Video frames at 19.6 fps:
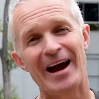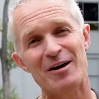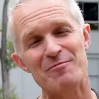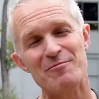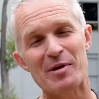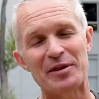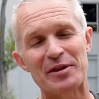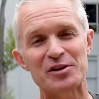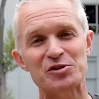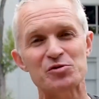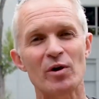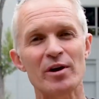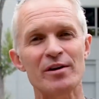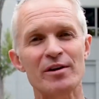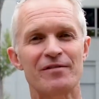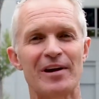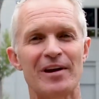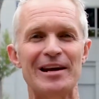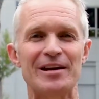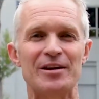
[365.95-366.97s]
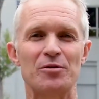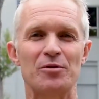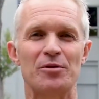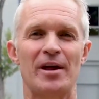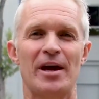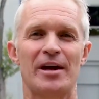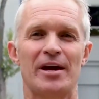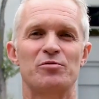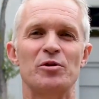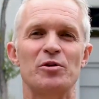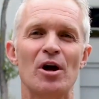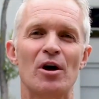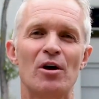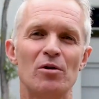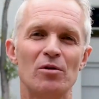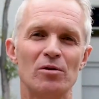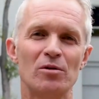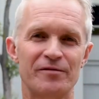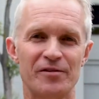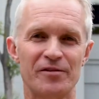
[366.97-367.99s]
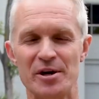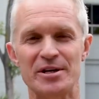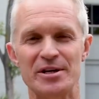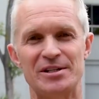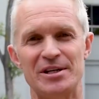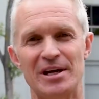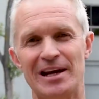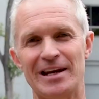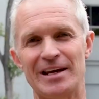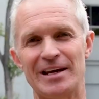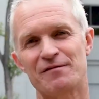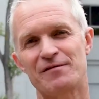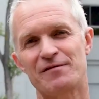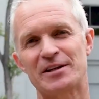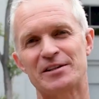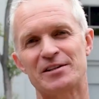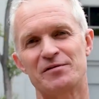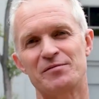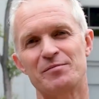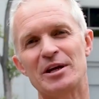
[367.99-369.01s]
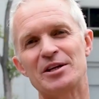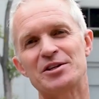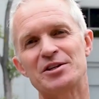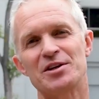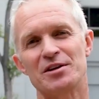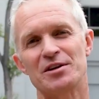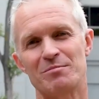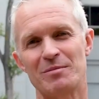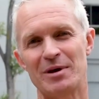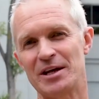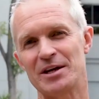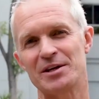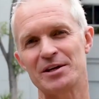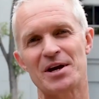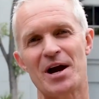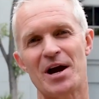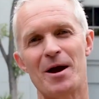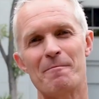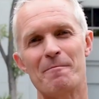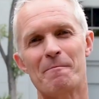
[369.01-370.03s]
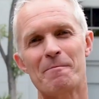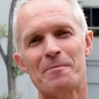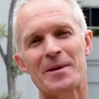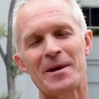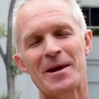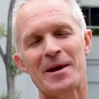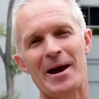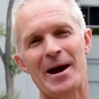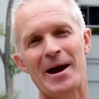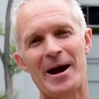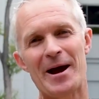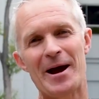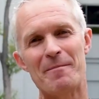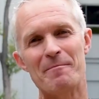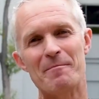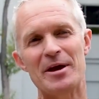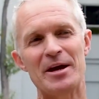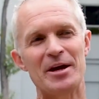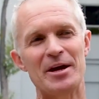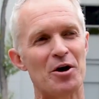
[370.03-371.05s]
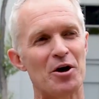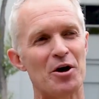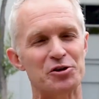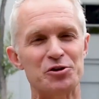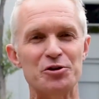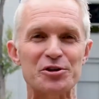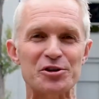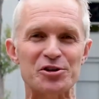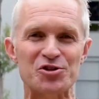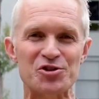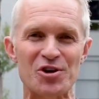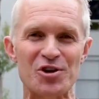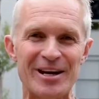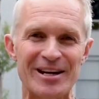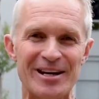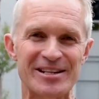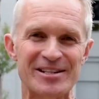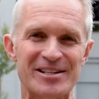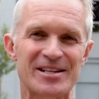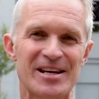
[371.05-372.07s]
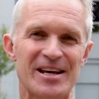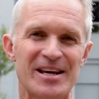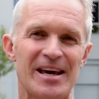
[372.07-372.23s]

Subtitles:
But there's one value that we hold very dearly. In fact, I've mentioned it many a time in our tutors trainings.